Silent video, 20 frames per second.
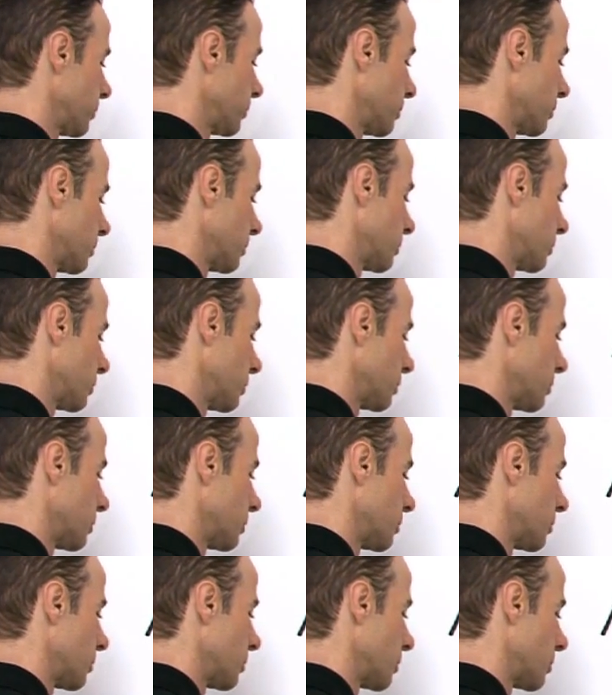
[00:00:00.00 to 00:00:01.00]

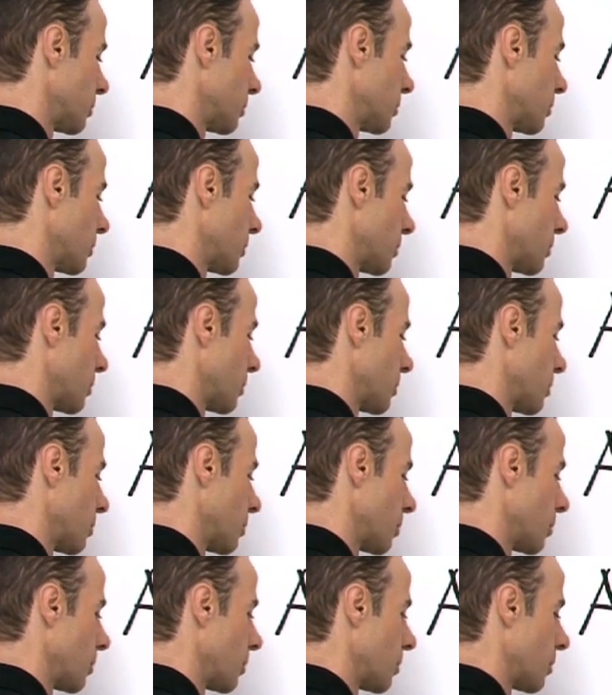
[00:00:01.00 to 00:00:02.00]

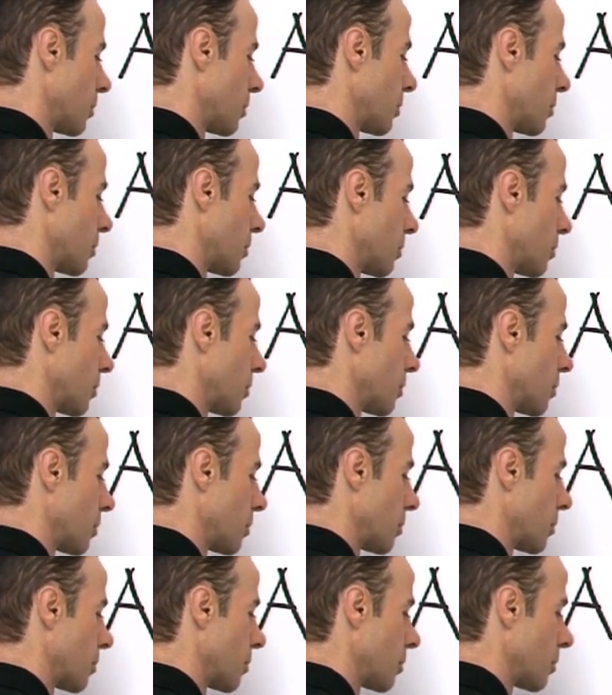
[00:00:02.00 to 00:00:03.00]

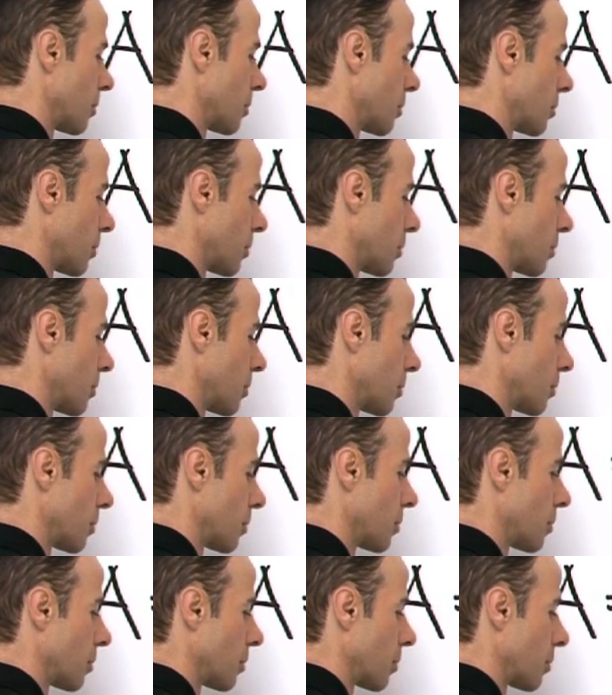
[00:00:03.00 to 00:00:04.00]

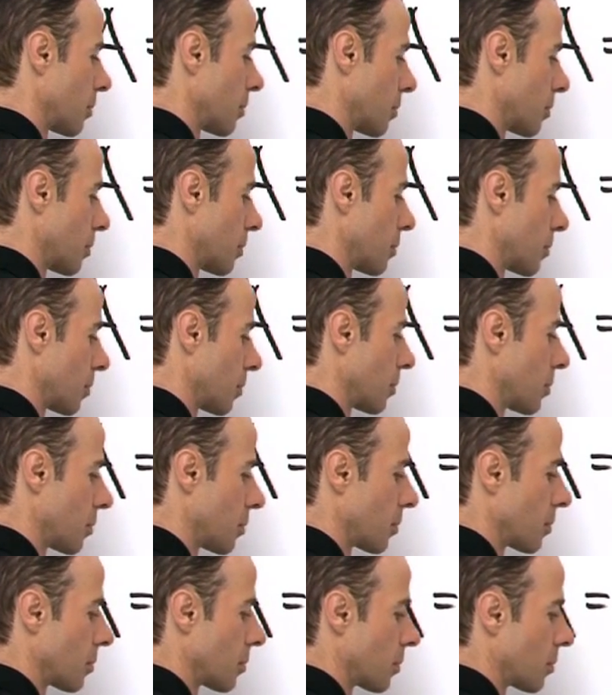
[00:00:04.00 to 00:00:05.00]

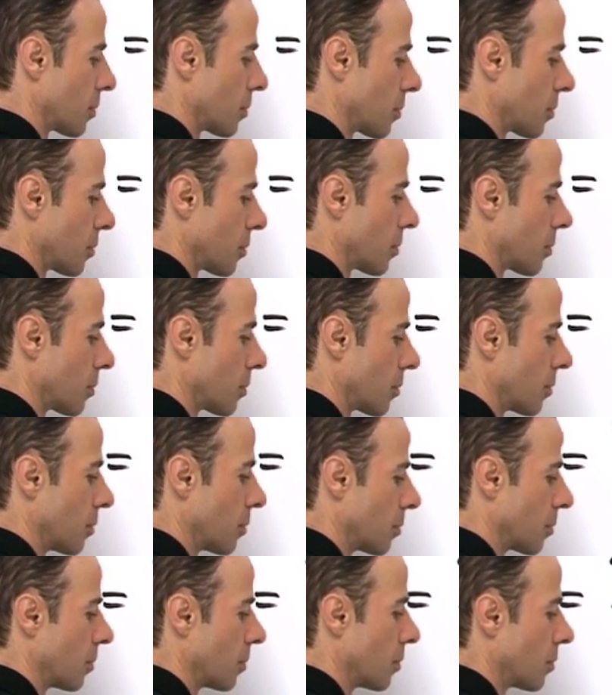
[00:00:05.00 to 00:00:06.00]

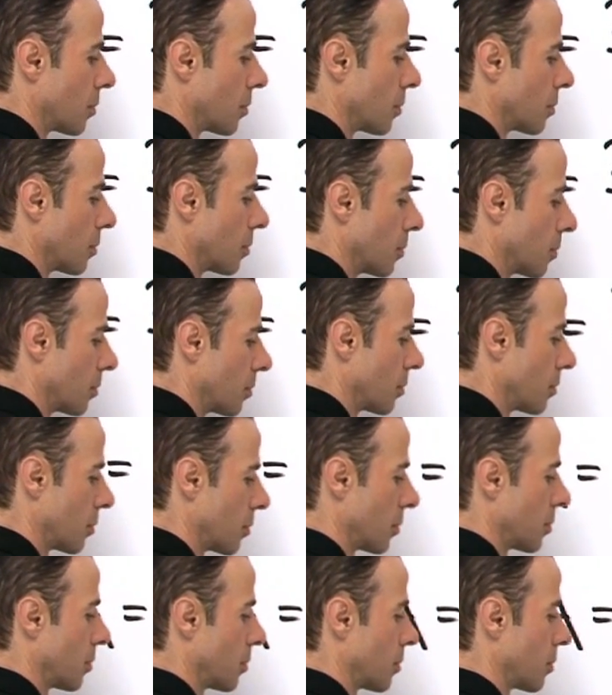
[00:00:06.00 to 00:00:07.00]

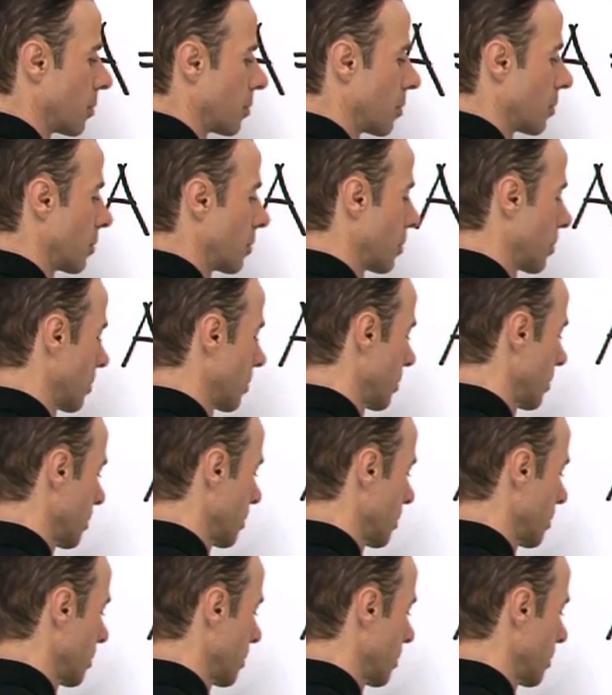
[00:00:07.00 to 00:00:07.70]
(no one is talking)